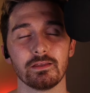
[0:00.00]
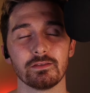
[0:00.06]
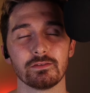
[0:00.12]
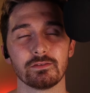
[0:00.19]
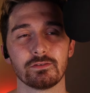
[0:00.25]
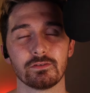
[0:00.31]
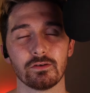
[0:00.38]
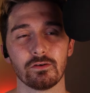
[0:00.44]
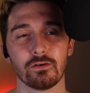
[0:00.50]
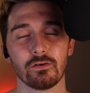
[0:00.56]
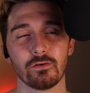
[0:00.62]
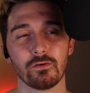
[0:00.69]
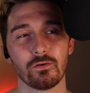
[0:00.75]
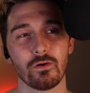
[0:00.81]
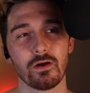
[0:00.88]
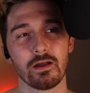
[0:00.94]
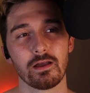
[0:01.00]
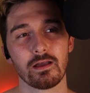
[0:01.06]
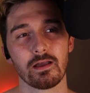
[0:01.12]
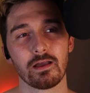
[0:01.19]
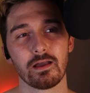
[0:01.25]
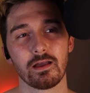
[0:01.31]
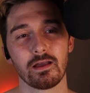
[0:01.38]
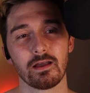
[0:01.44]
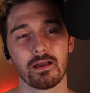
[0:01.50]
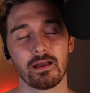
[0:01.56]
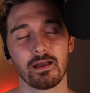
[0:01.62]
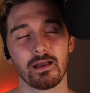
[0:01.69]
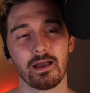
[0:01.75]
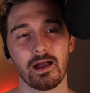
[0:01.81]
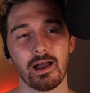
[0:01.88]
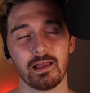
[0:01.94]
So
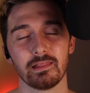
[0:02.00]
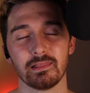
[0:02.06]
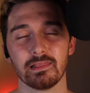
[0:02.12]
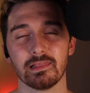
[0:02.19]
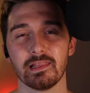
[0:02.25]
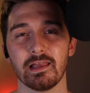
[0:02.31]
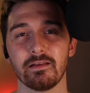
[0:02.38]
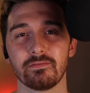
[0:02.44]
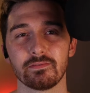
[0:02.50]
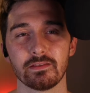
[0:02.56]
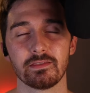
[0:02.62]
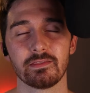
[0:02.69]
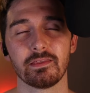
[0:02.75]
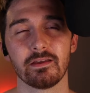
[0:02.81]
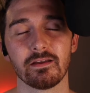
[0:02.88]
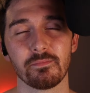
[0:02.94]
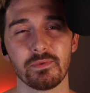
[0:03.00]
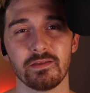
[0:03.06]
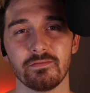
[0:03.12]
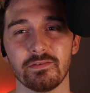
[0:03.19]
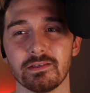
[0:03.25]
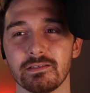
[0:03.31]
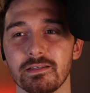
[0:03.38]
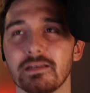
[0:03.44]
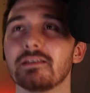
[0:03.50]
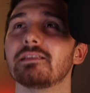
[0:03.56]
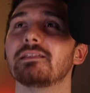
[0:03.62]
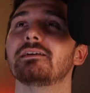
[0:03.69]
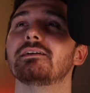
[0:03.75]
I left the therapy visit